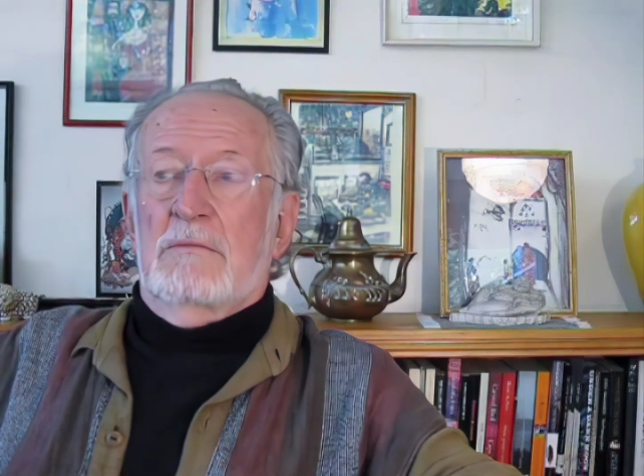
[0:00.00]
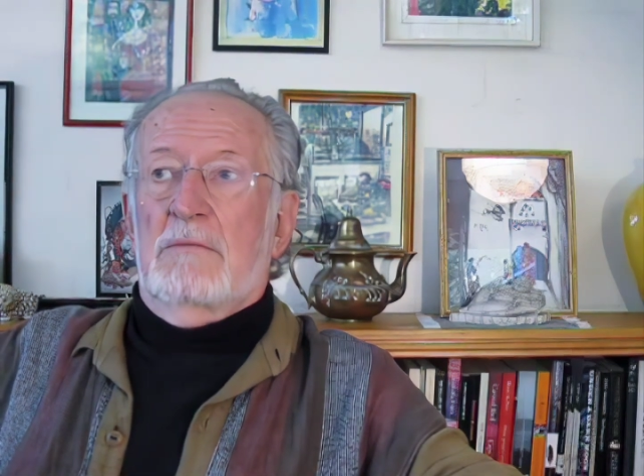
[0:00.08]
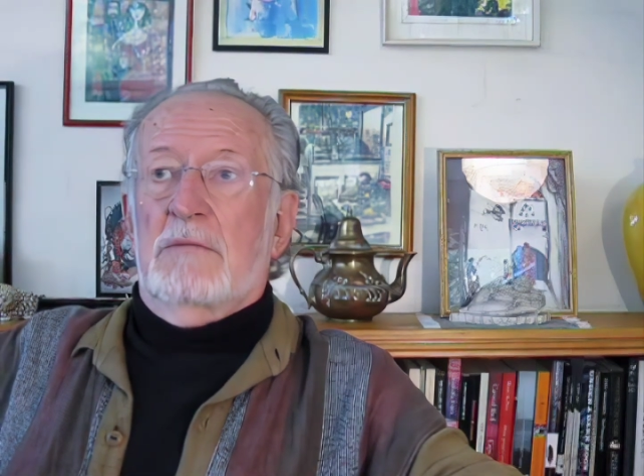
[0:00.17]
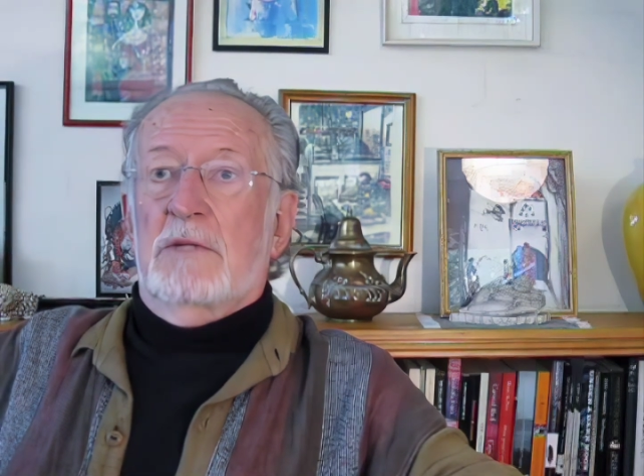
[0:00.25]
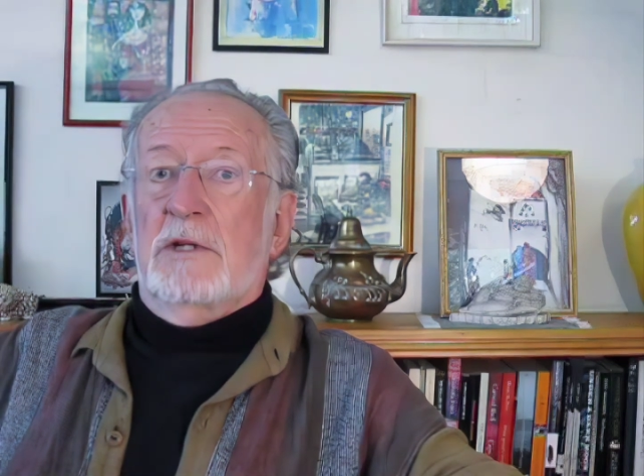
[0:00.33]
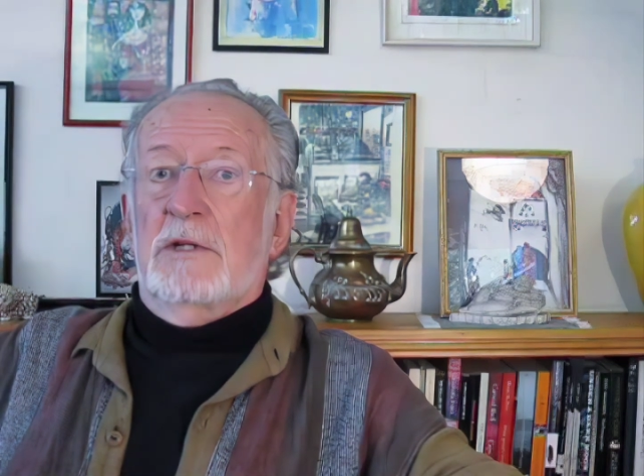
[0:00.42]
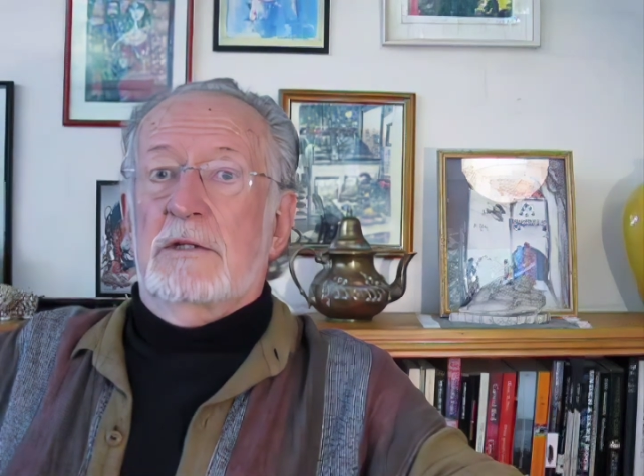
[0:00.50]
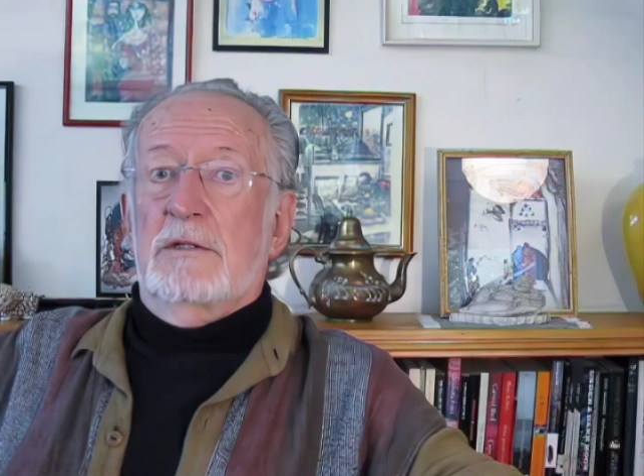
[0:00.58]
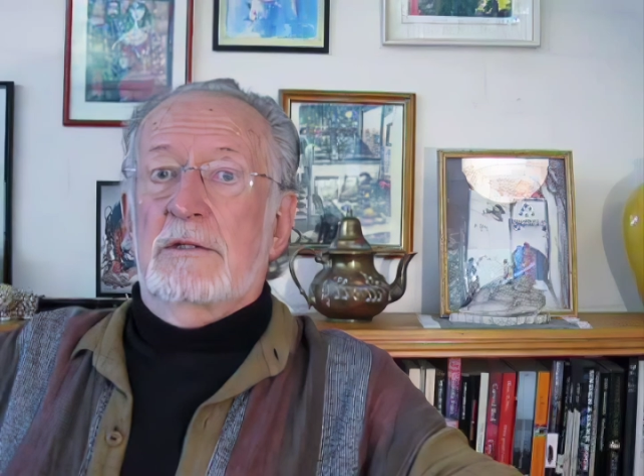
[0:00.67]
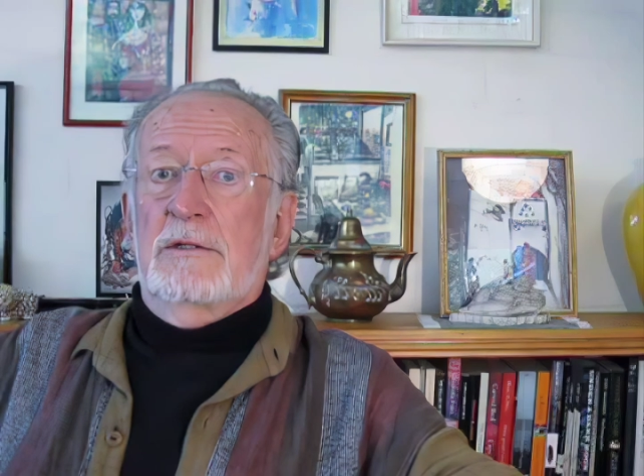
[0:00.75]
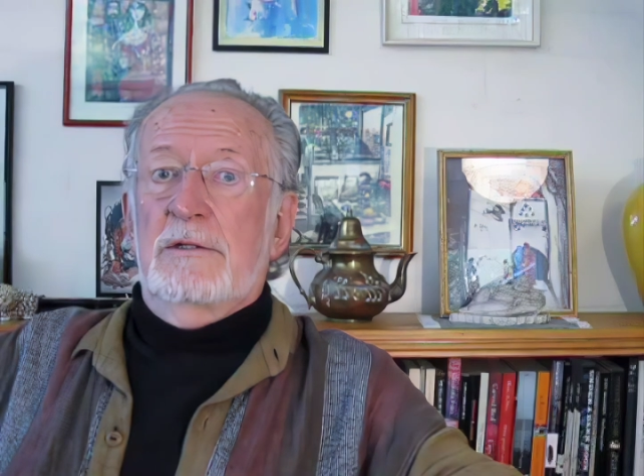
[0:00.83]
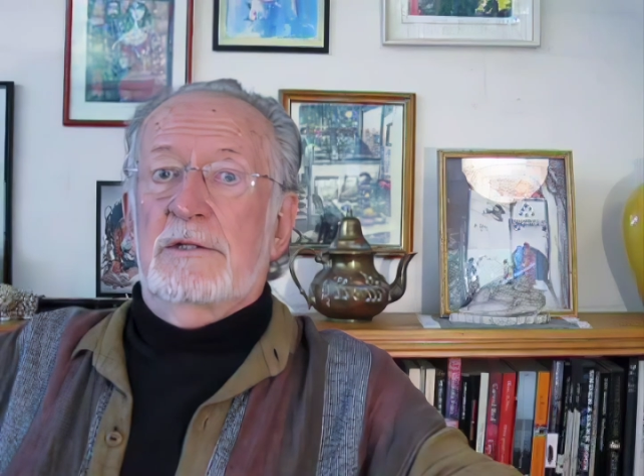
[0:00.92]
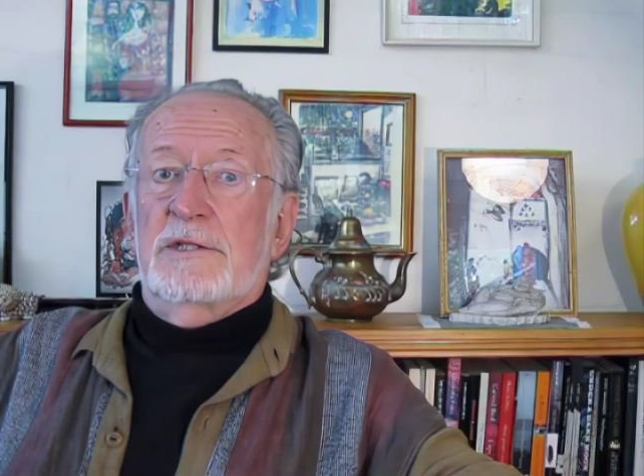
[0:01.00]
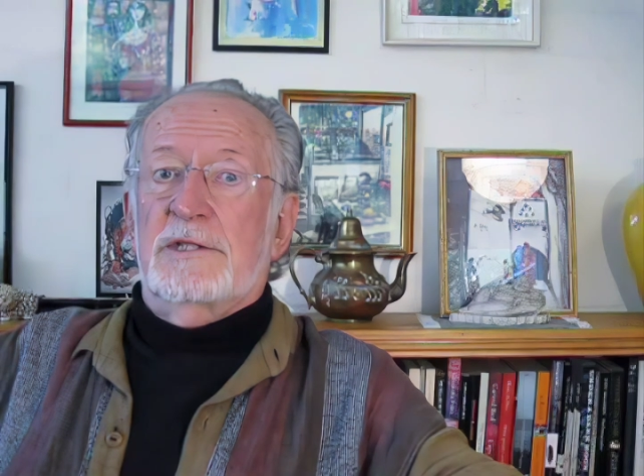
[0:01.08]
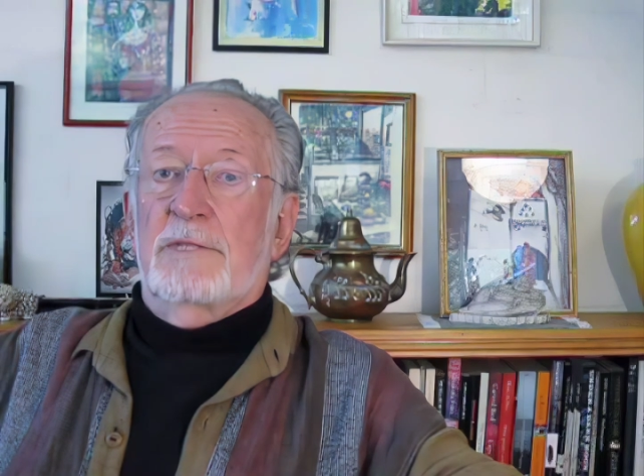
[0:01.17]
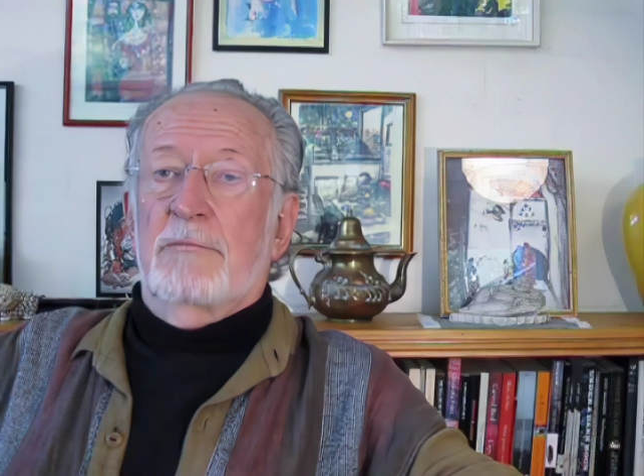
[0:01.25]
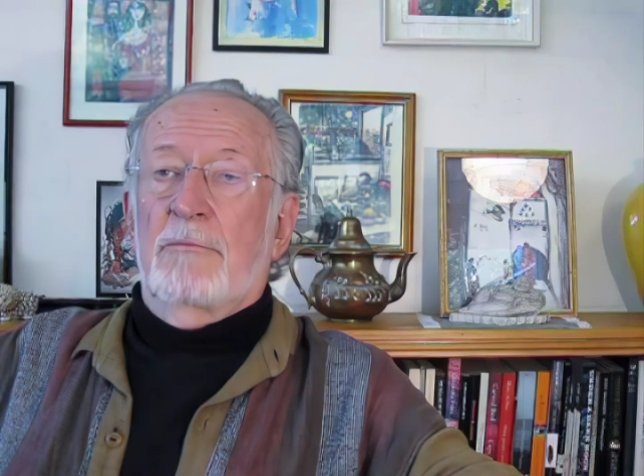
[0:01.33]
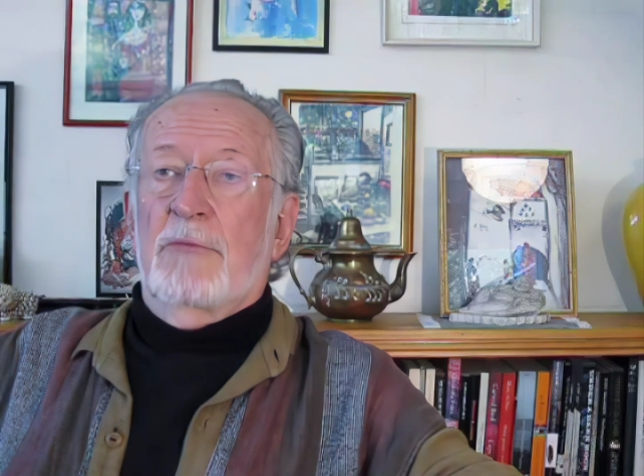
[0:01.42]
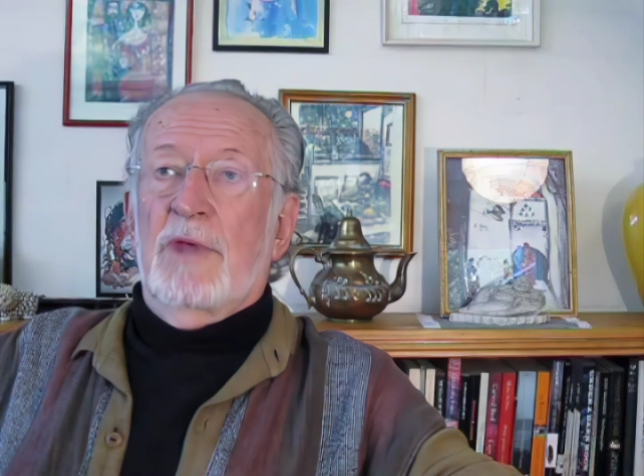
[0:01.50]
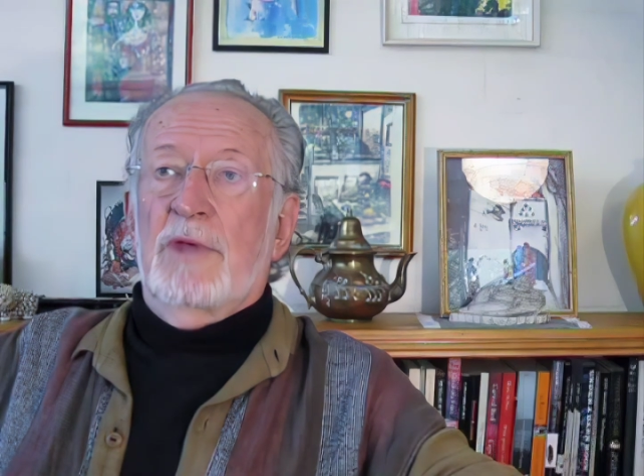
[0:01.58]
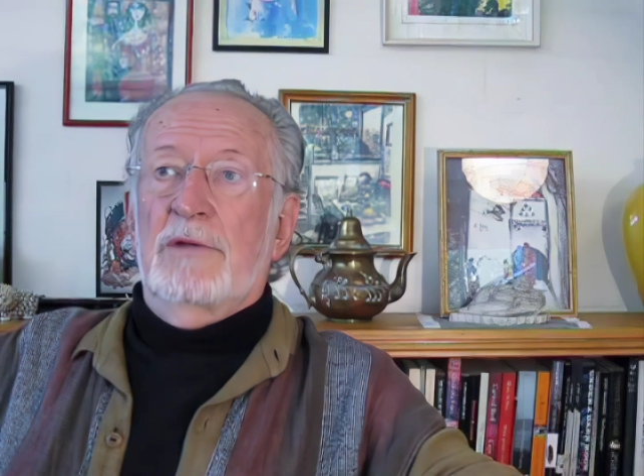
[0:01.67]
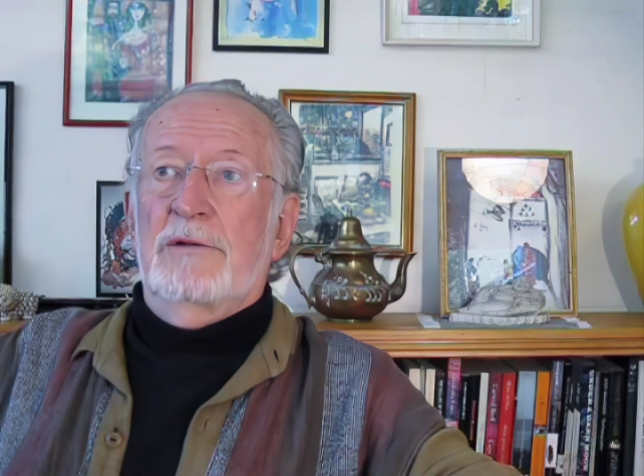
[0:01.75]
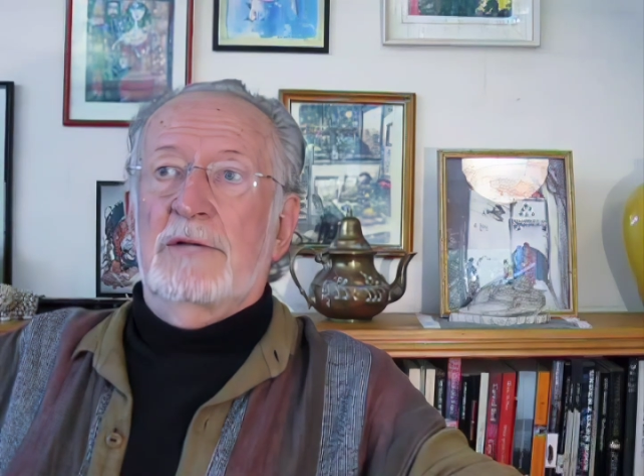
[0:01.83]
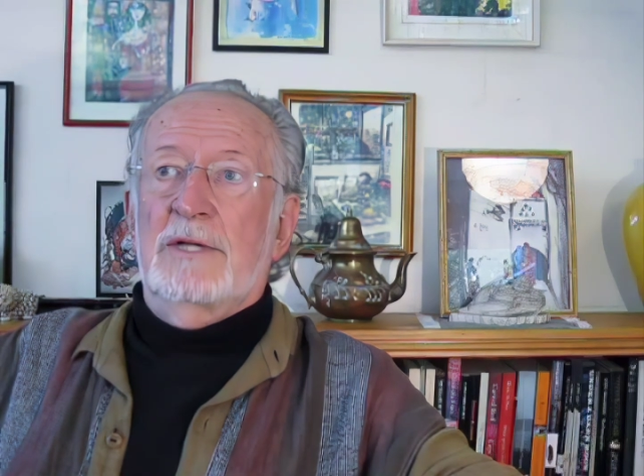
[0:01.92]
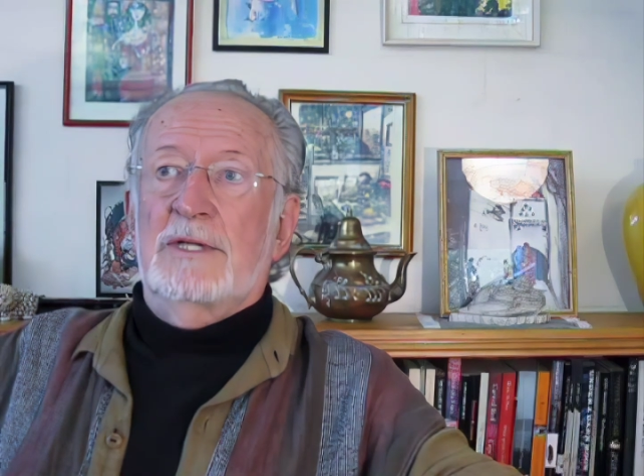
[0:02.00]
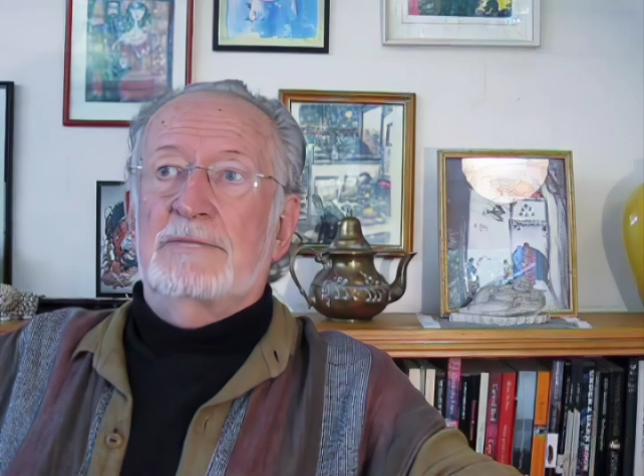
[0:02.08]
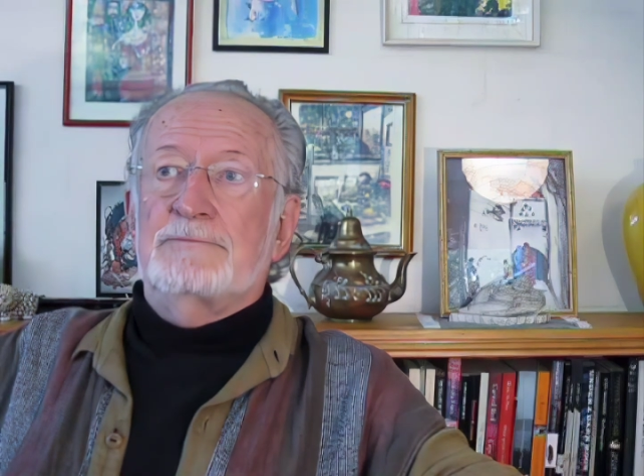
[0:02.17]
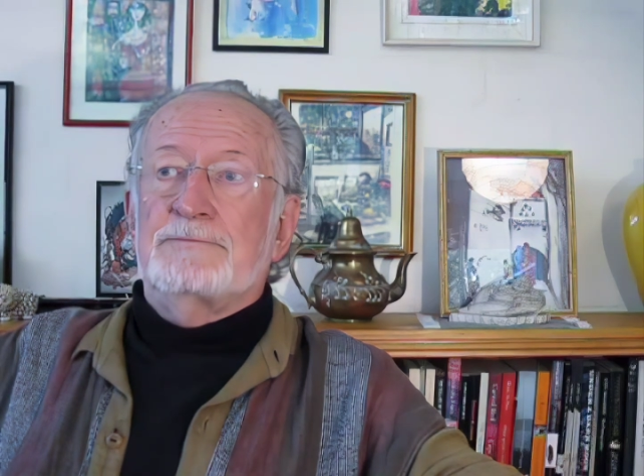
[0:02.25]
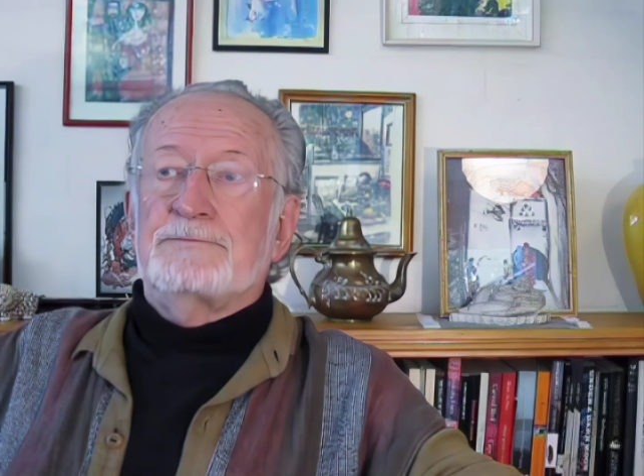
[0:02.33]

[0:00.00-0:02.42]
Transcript: American tourist type hotel.